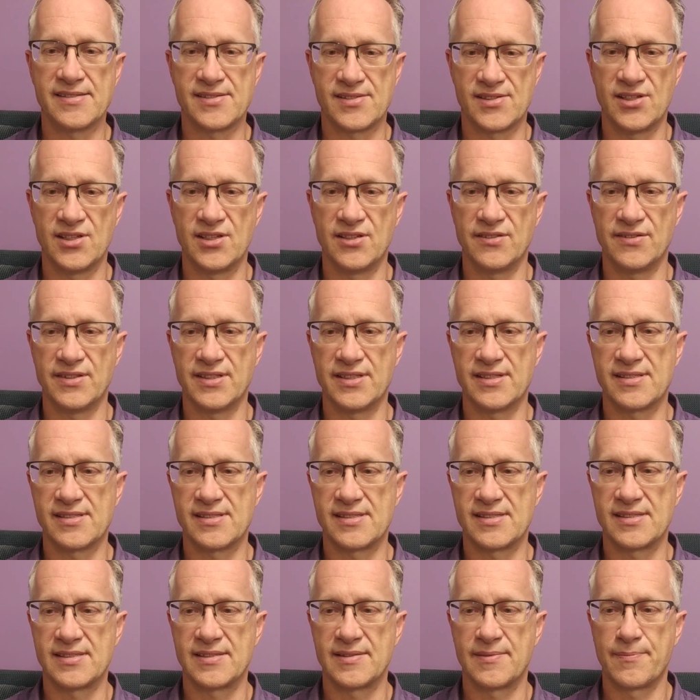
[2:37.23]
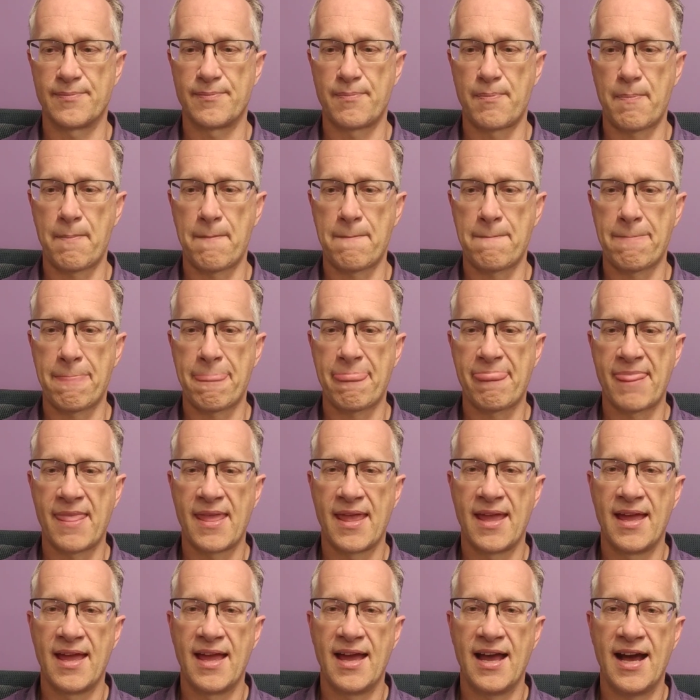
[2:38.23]
servants.
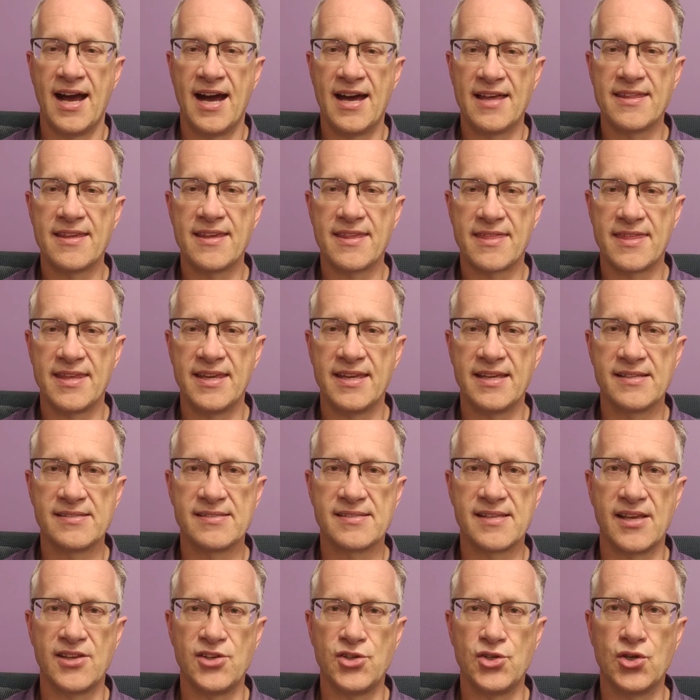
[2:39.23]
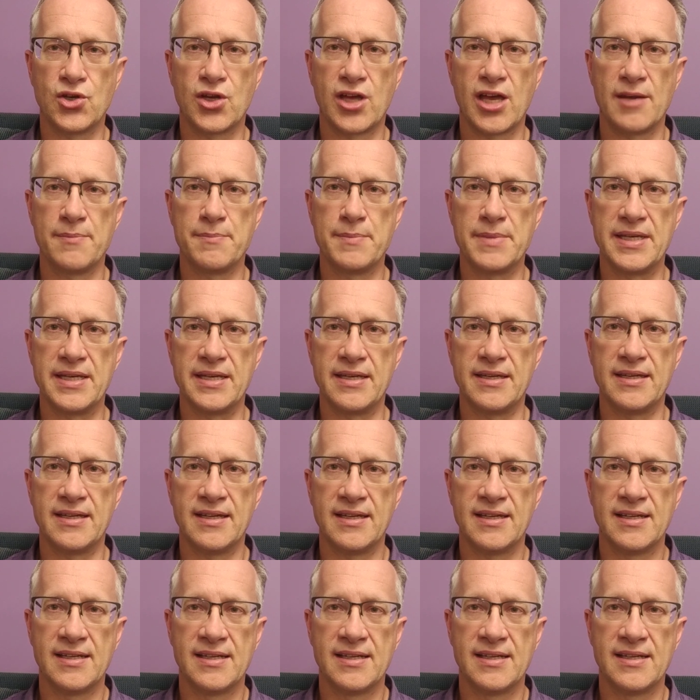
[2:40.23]
Are there things that you can be